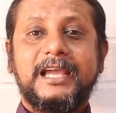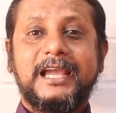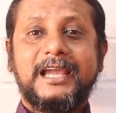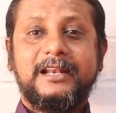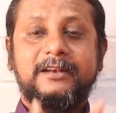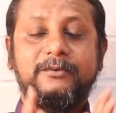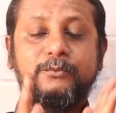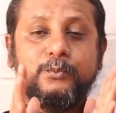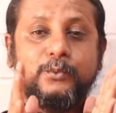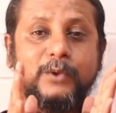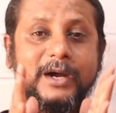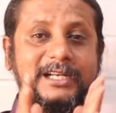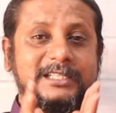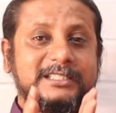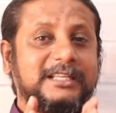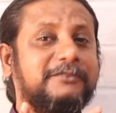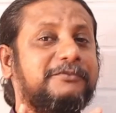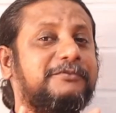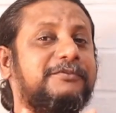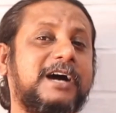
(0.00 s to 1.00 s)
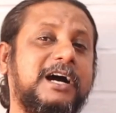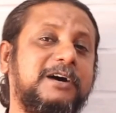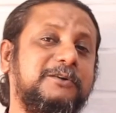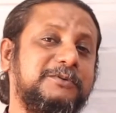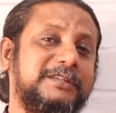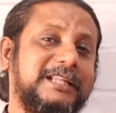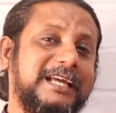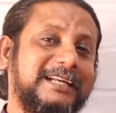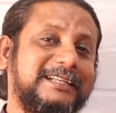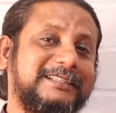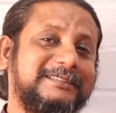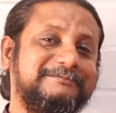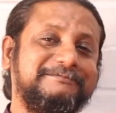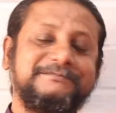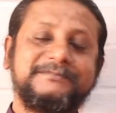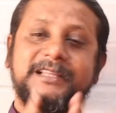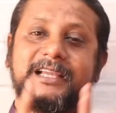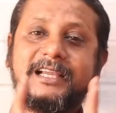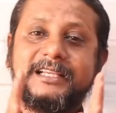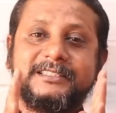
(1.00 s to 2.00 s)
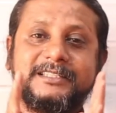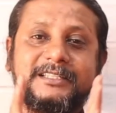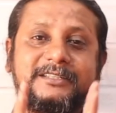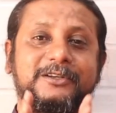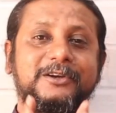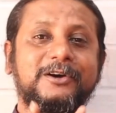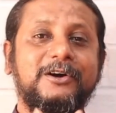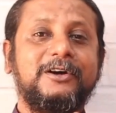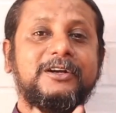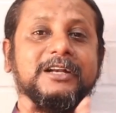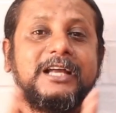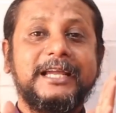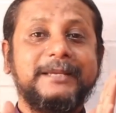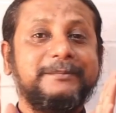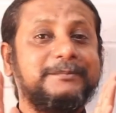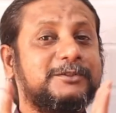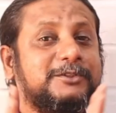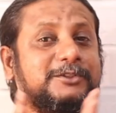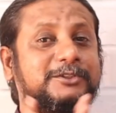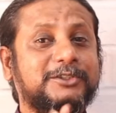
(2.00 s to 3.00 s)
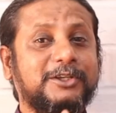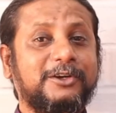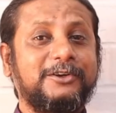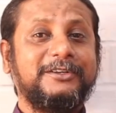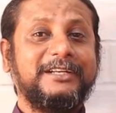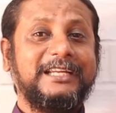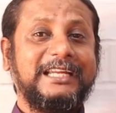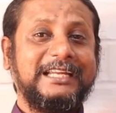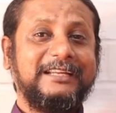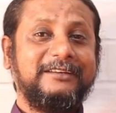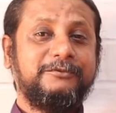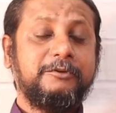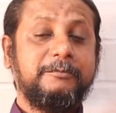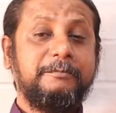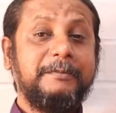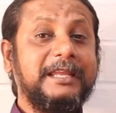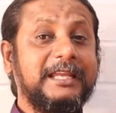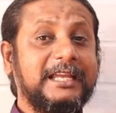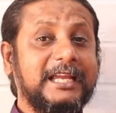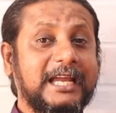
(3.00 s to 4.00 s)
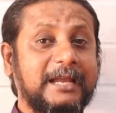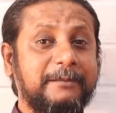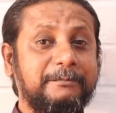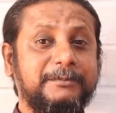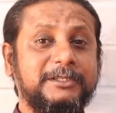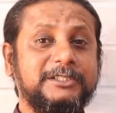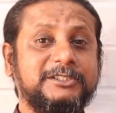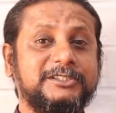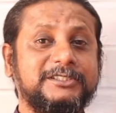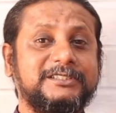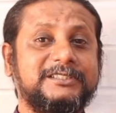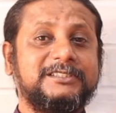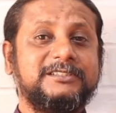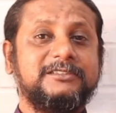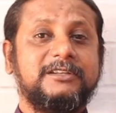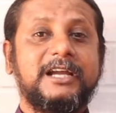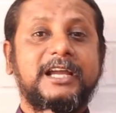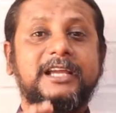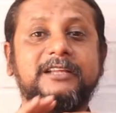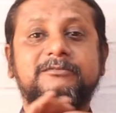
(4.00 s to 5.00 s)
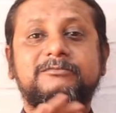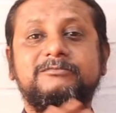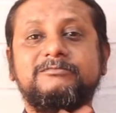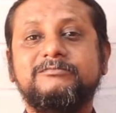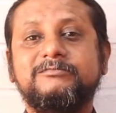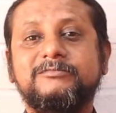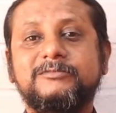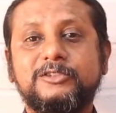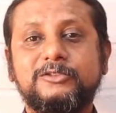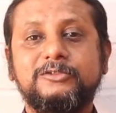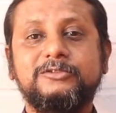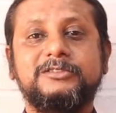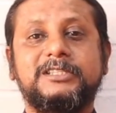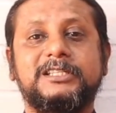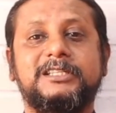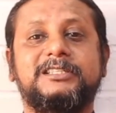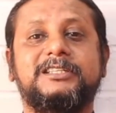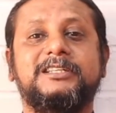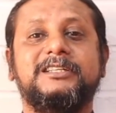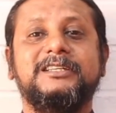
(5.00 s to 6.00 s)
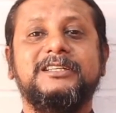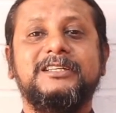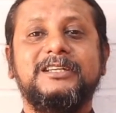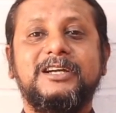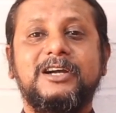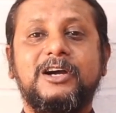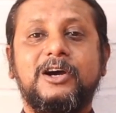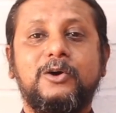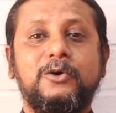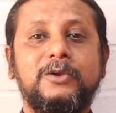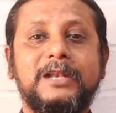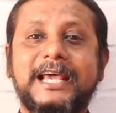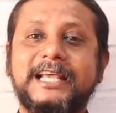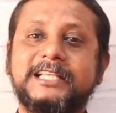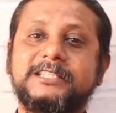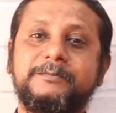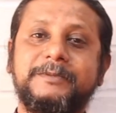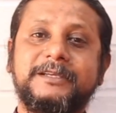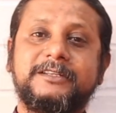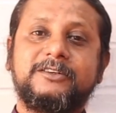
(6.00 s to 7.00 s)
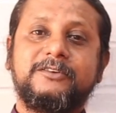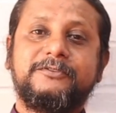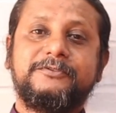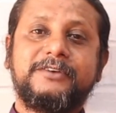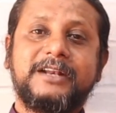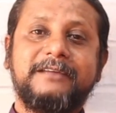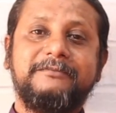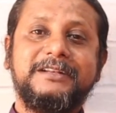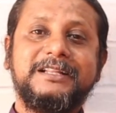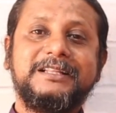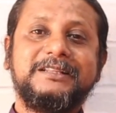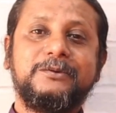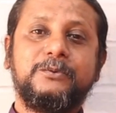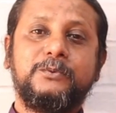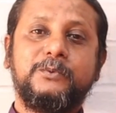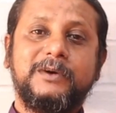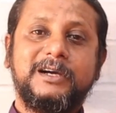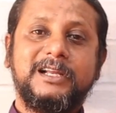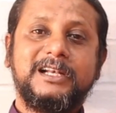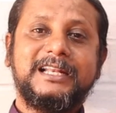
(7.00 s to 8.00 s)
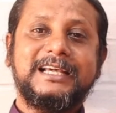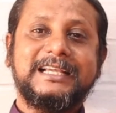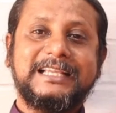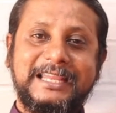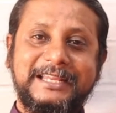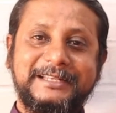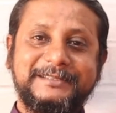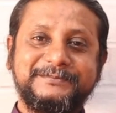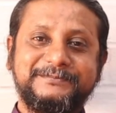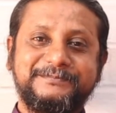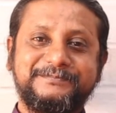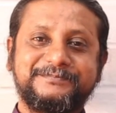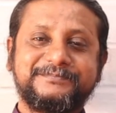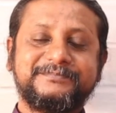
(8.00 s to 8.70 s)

And once I found that, I said, God, I'm sorry for being ambitious. I through that whole aspect of traveling the world again.